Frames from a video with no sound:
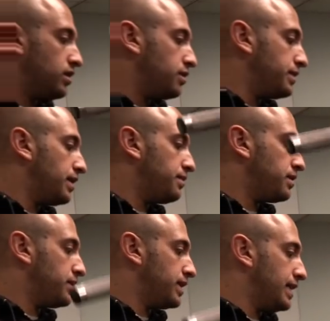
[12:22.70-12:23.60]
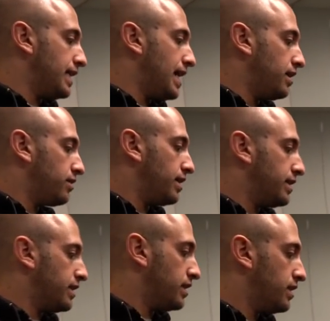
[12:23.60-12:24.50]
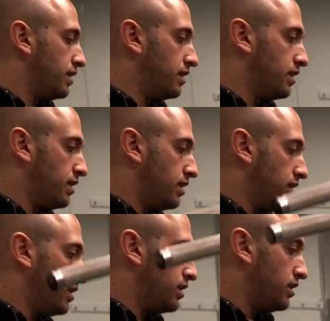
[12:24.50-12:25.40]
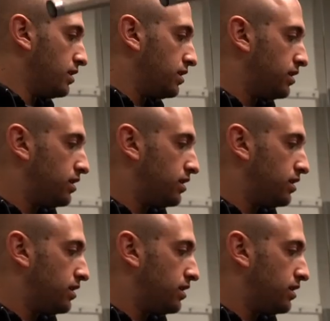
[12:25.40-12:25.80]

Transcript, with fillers: little bit up, a little bit, yeah. Right there.